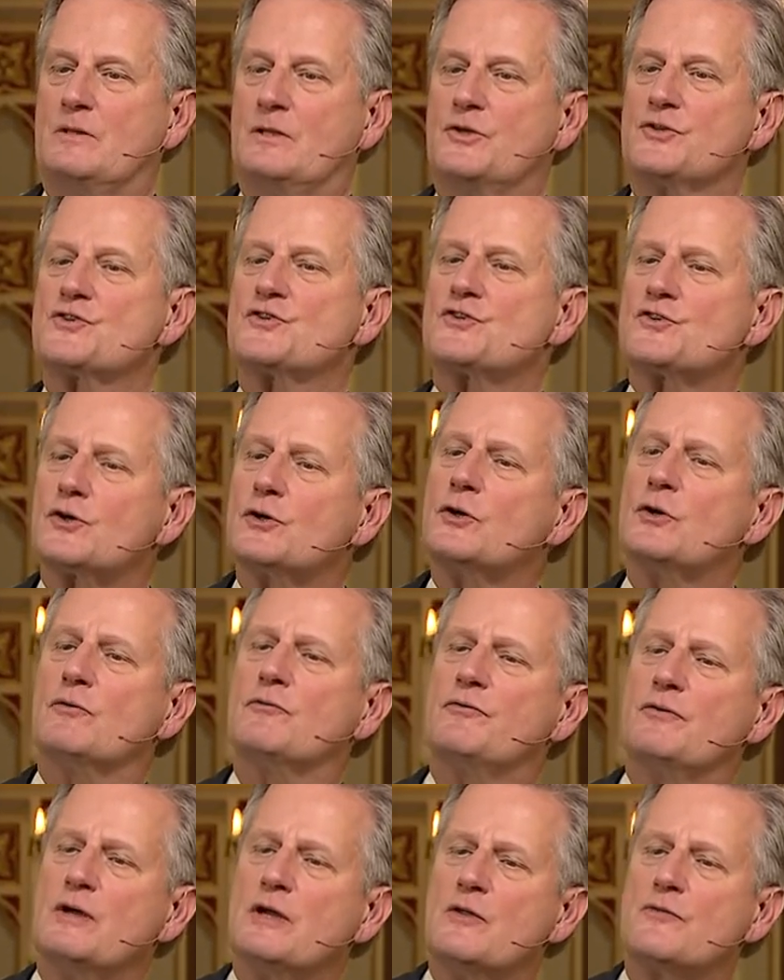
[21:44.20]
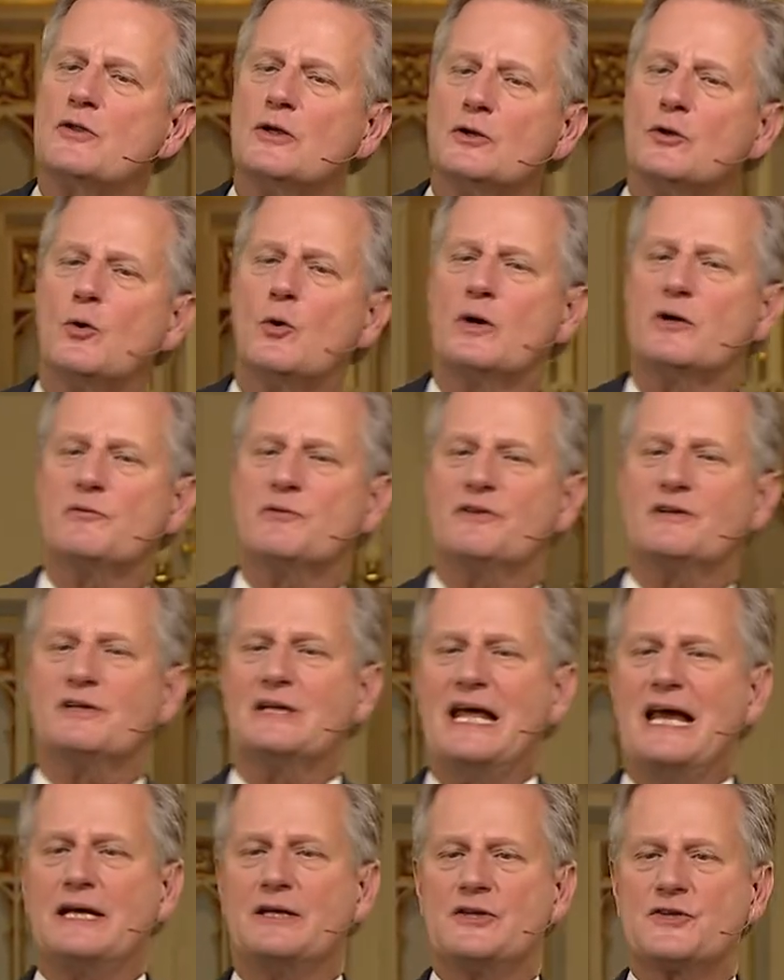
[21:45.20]
Serve the Lord with
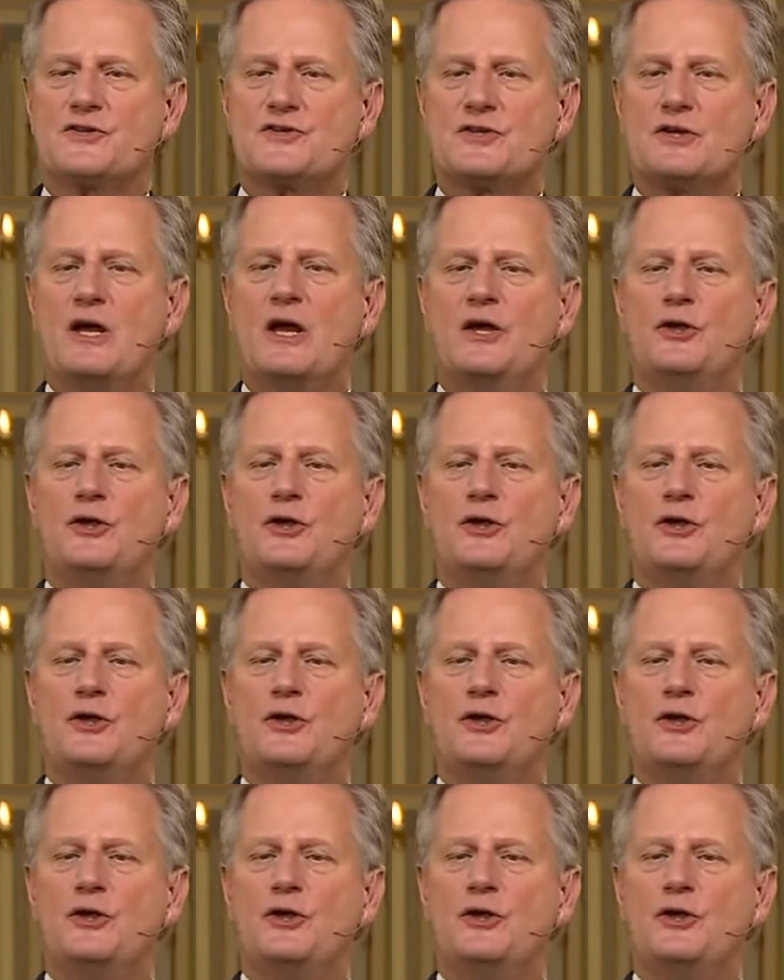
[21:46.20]
gladness.